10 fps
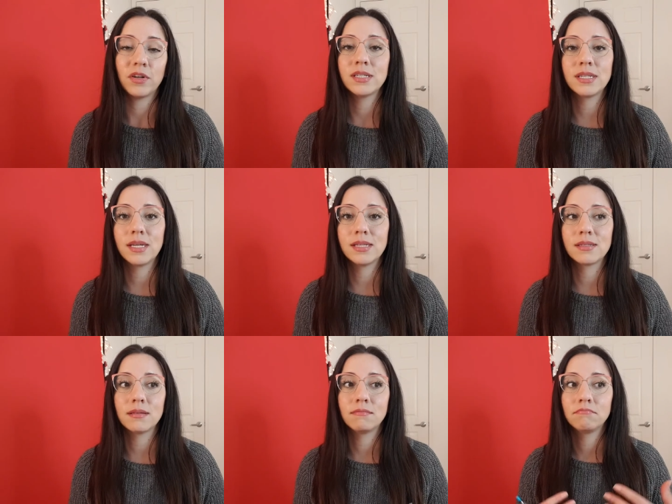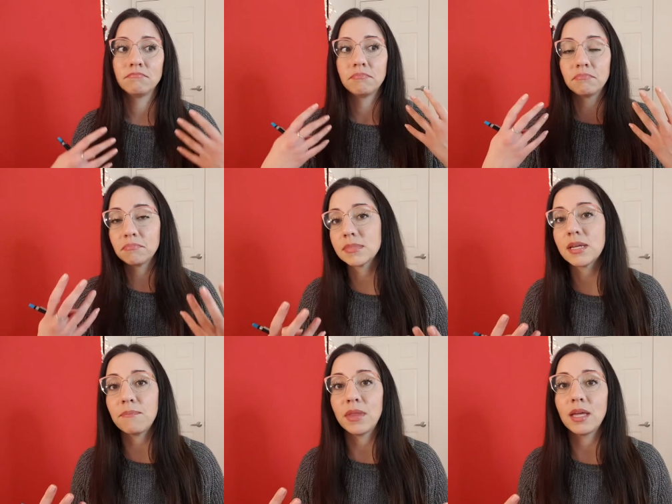versus
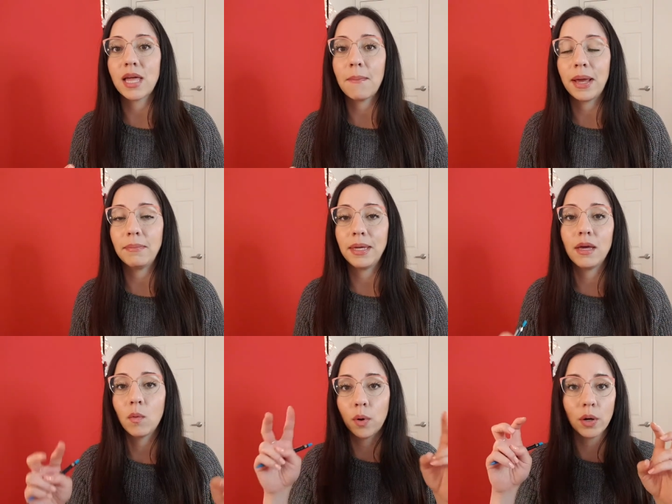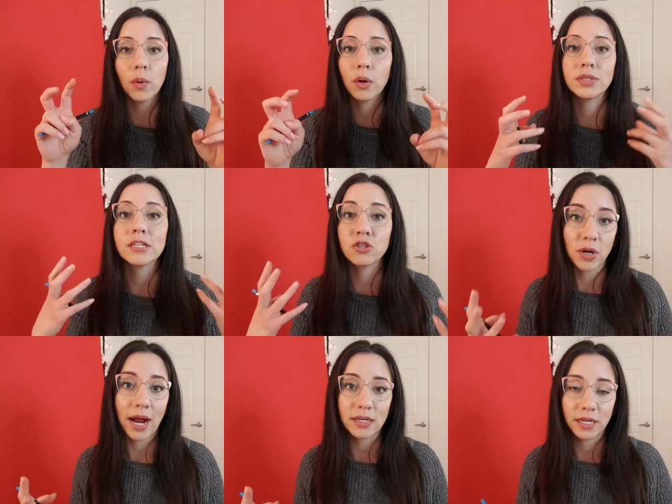something that might be quote unquote
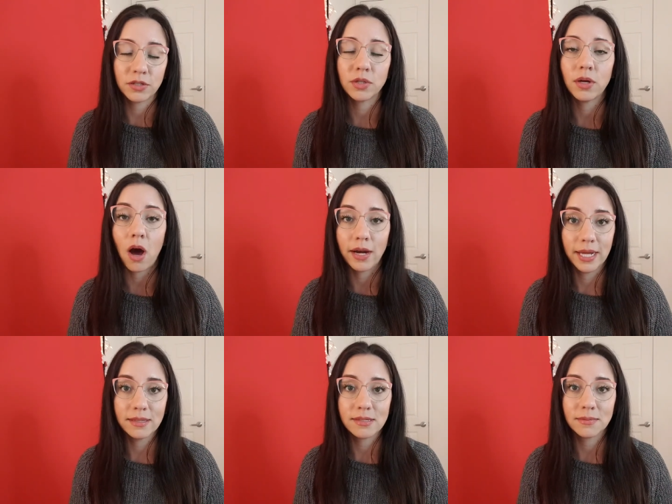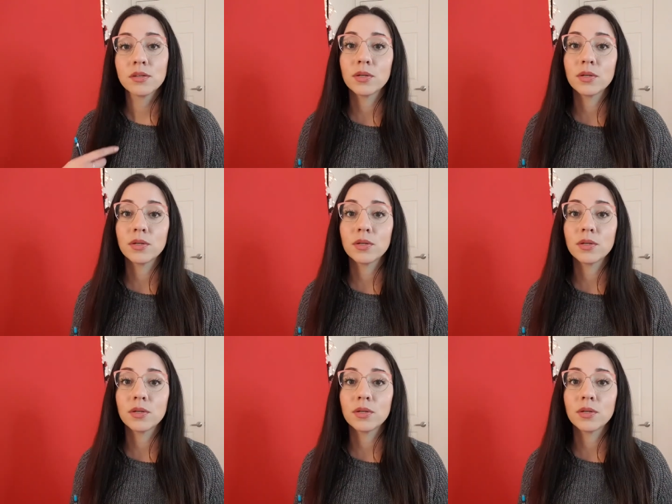distracting to the audience.